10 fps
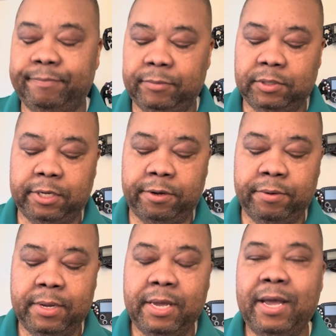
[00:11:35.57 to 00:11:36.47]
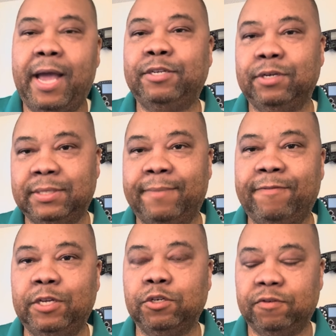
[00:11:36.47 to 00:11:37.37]
So I took some
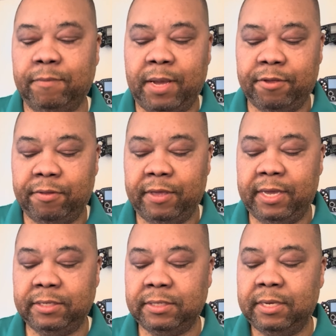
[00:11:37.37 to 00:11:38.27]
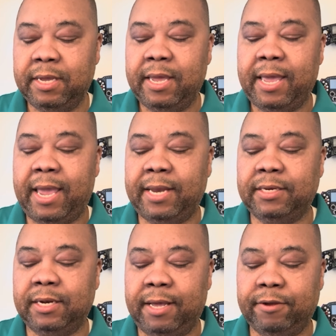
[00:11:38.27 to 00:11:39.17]
features from other things and
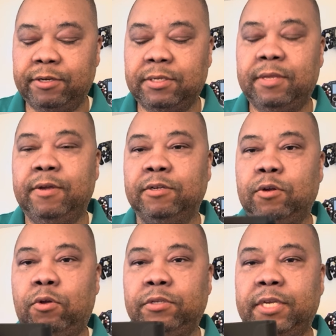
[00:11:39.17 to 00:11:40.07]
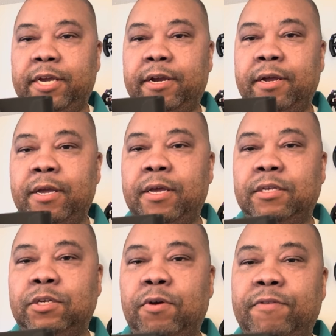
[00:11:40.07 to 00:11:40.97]
did others. There's holes here.
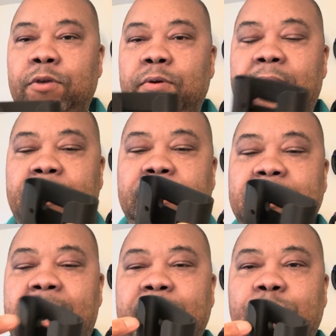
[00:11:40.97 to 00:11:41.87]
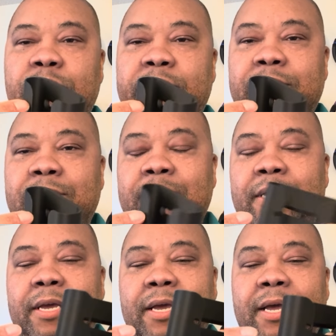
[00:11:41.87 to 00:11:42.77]
So if you decide to put
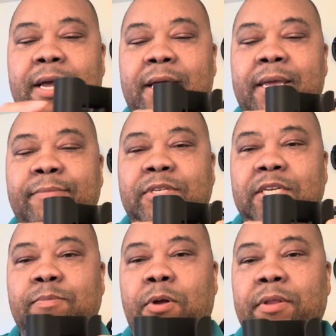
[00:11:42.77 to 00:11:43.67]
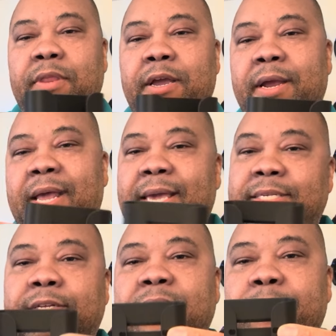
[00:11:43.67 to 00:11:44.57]
M6 bolt in there, and I guess
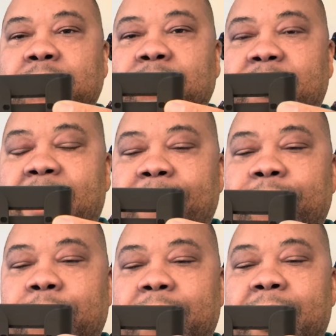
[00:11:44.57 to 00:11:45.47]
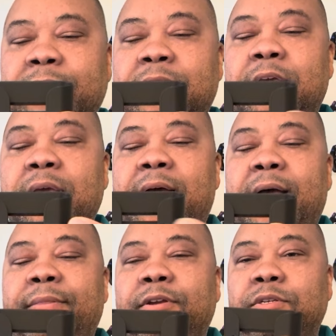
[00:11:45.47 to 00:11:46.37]
I'll demonstrate that for you guys.
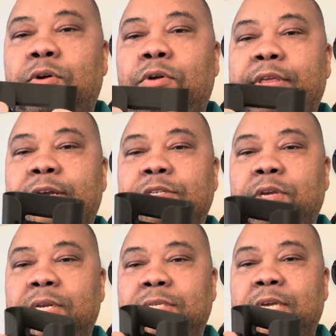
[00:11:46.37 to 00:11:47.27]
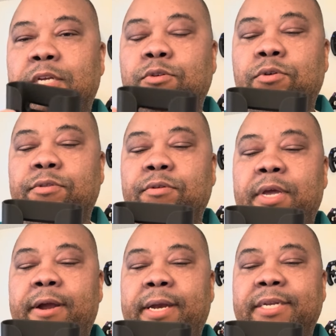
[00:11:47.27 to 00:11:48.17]
There's a hole there so you can stick a tool through
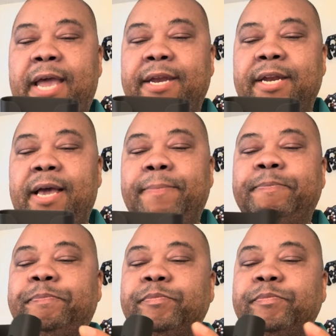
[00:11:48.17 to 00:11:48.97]
there and tighten it up.